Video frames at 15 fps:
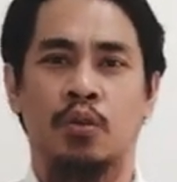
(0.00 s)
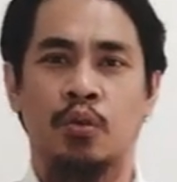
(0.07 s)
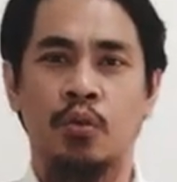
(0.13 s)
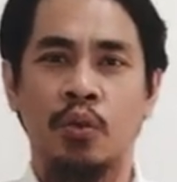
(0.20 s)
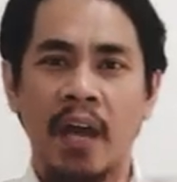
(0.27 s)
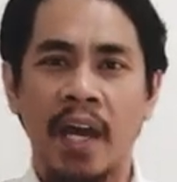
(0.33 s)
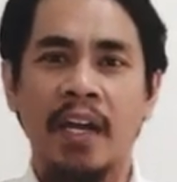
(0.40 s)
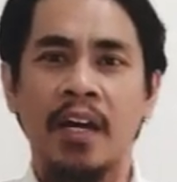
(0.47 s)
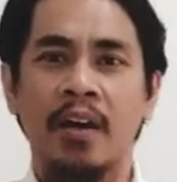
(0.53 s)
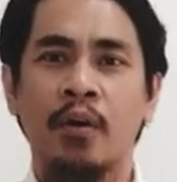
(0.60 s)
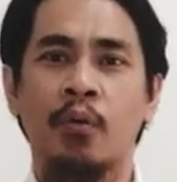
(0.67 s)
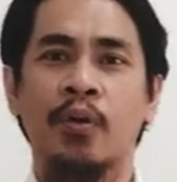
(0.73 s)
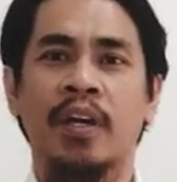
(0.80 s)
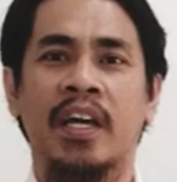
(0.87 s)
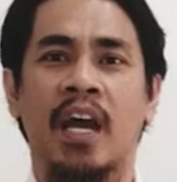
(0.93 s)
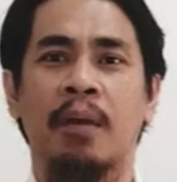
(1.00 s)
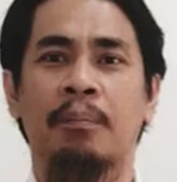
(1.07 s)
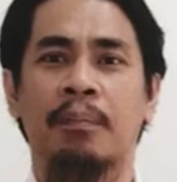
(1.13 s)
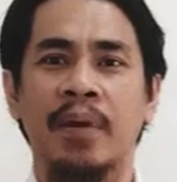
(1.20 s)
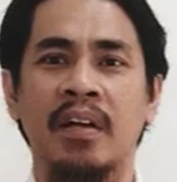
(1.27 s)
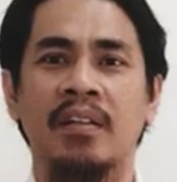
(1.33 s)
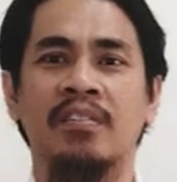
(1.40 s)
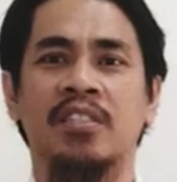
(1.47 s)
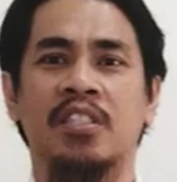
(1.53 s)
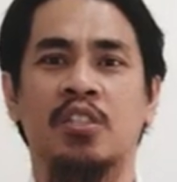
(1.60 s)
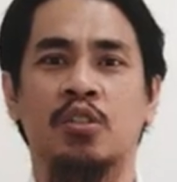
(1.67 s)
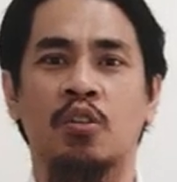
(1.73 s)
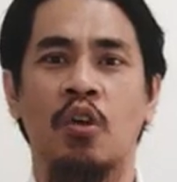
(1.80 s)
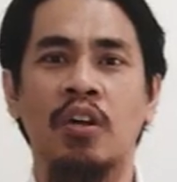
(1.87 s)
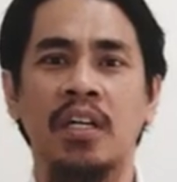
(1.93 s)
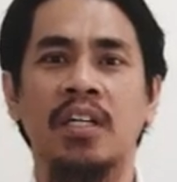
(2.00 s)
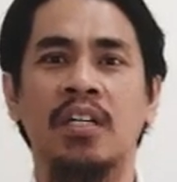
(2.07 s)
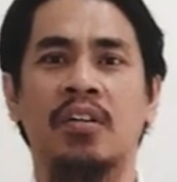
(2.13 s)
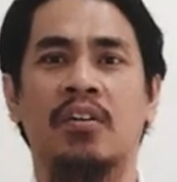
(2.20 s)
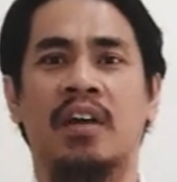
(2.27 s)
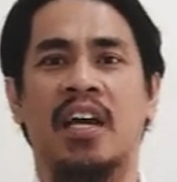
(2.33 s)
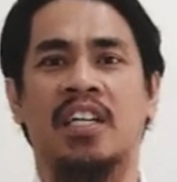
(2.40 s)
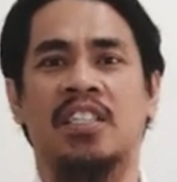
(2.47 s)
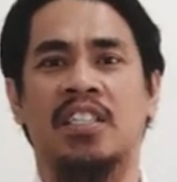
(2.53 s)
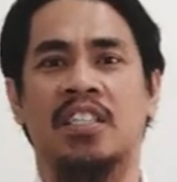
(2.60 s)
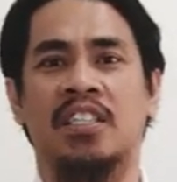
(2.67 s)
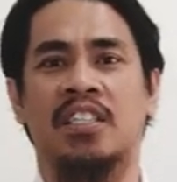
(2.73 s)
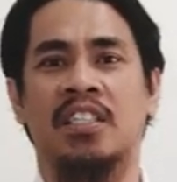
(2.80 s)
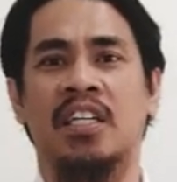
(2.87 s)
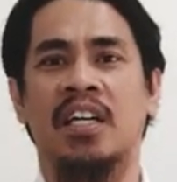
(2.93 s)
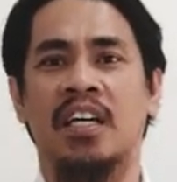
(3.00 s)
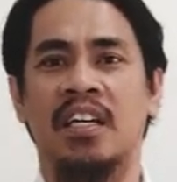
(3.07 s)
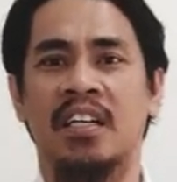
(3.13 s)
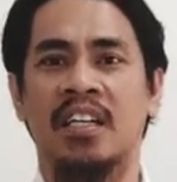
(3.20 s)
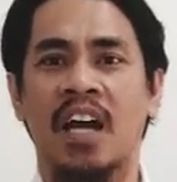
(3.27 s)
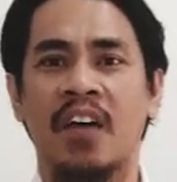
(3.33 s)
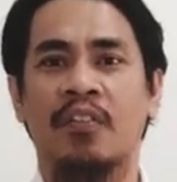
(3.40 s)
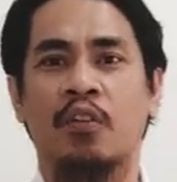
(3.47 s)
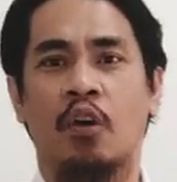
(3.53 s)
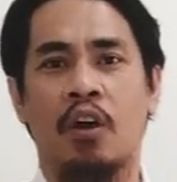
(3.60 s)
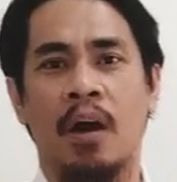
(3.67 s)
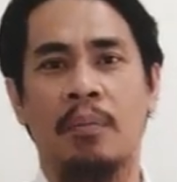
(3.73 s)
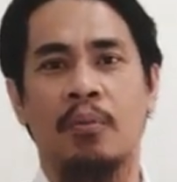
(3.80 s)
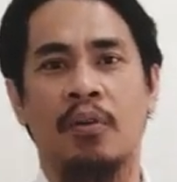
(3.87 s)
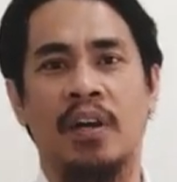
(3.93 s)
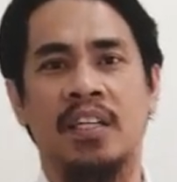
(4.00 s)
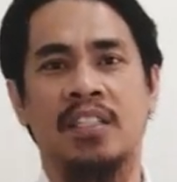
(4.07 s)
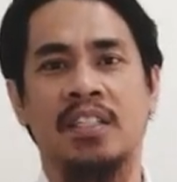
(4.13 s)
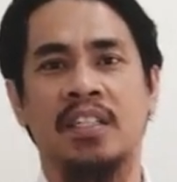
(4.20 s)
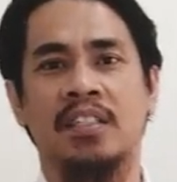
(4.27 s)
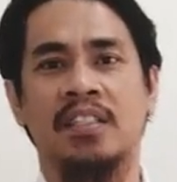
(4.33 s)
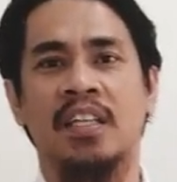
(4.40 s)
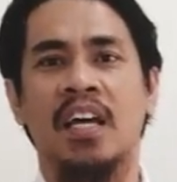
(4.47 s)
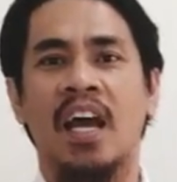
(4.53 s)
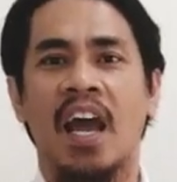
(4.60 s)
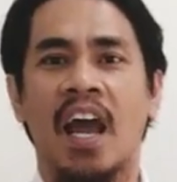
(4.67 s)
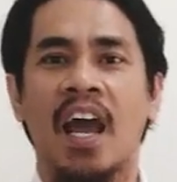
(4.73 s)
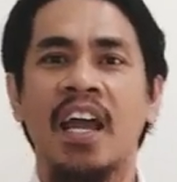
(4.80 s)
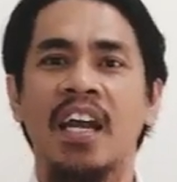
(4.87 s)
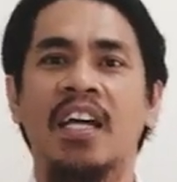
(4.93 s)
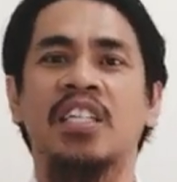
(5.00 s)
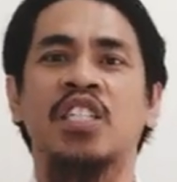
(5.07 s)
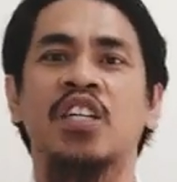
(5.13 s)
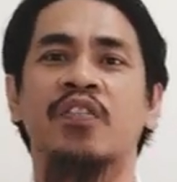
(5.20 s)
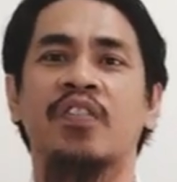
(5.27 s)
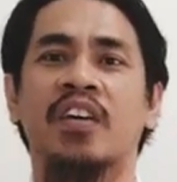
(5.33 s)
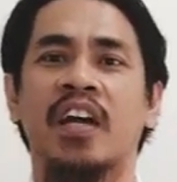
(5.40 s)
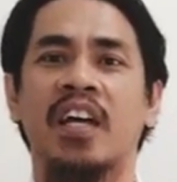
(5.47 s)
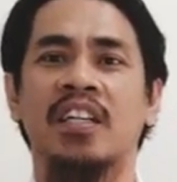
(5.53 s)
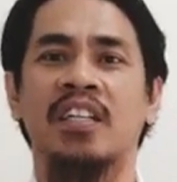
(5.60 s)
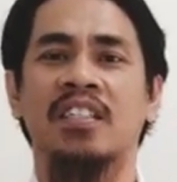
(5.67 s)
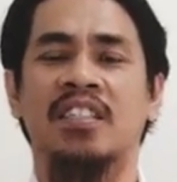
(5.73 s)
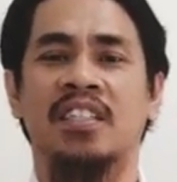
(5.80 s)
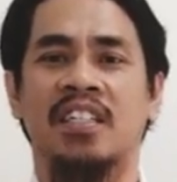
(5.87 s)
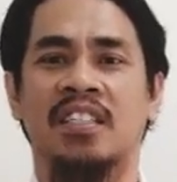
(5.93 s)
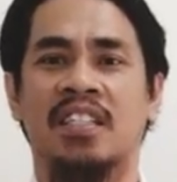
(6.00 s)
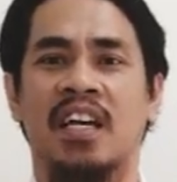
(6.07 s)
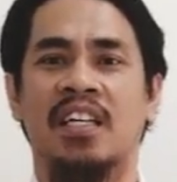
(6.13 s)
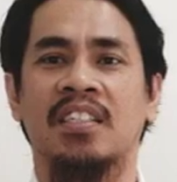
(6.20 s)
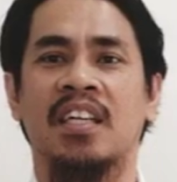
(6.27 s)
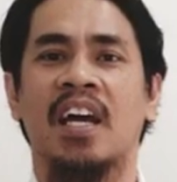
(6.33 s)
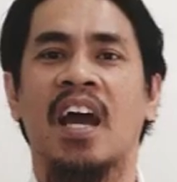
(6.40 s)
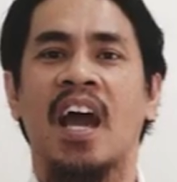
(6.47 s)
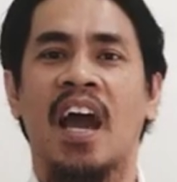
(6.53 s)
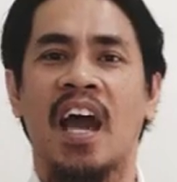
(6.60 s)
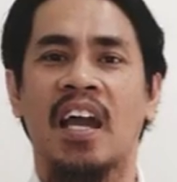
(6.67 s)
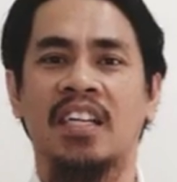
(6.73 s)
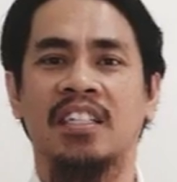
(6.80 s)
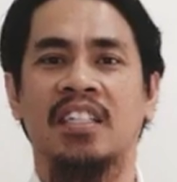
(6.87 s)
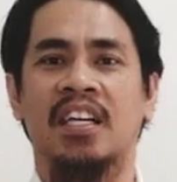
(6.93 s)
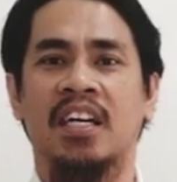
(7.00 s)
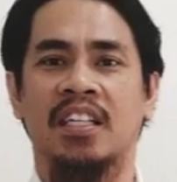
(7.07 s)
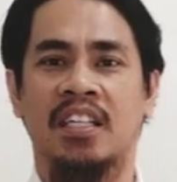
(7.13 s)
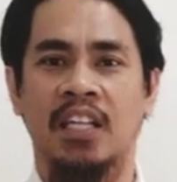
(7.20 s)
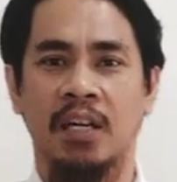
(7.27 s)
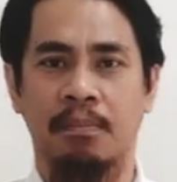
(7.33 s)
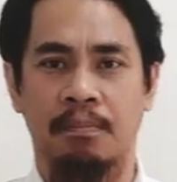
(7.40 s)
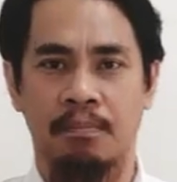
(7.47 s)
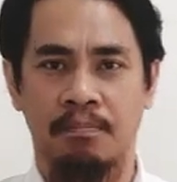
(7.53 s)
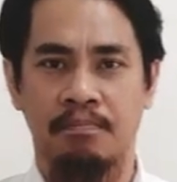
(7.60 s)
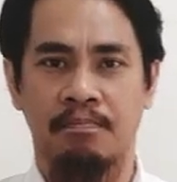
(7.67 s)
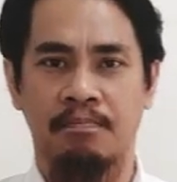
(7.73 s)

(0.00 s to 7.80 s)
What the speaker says: Together, we can build stronger connections, drive collaborations, and achieve greater success as a team.